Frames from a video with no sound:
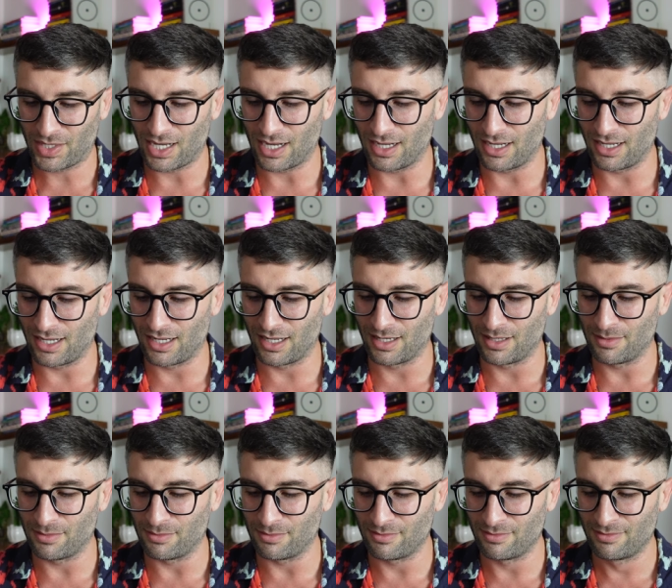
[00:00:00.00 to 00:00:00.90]

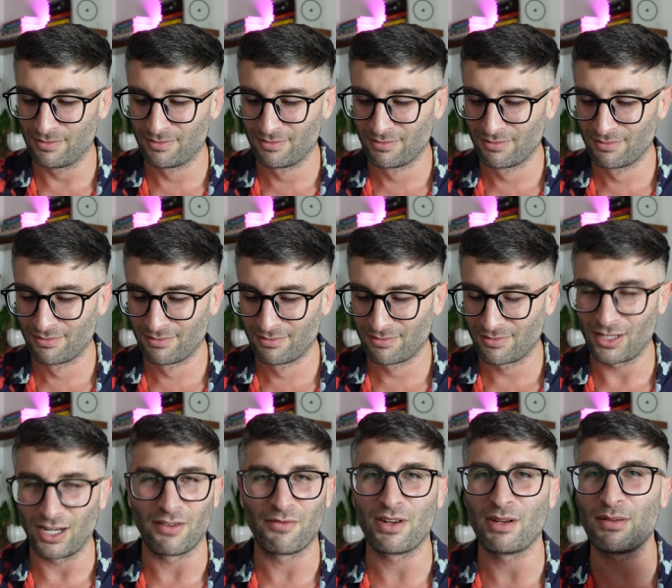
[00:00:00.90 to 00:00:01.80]
um,
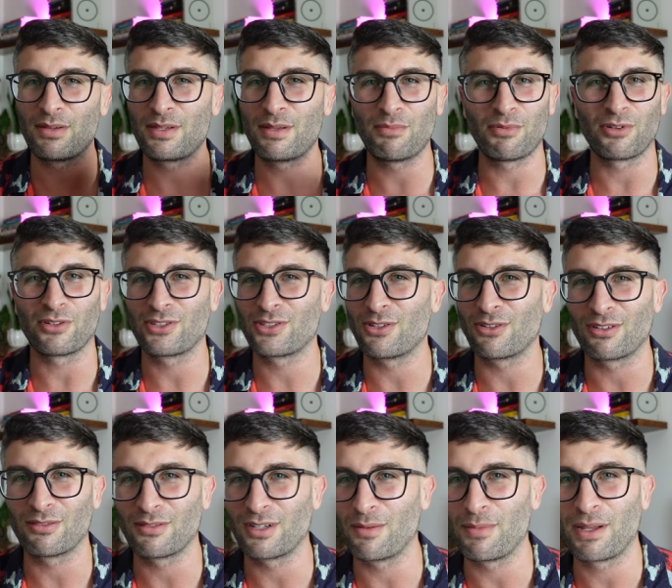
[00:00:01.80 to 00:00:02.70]
you know, Vietnamese people are still
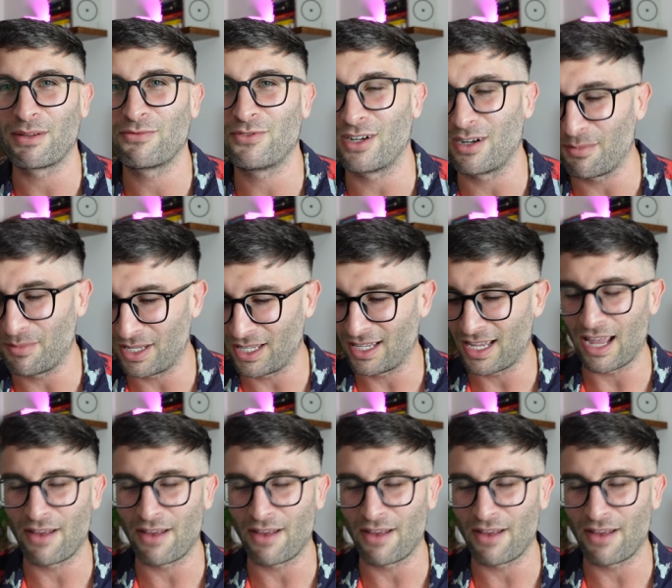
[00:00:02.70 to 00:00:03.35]
going to make fun of me.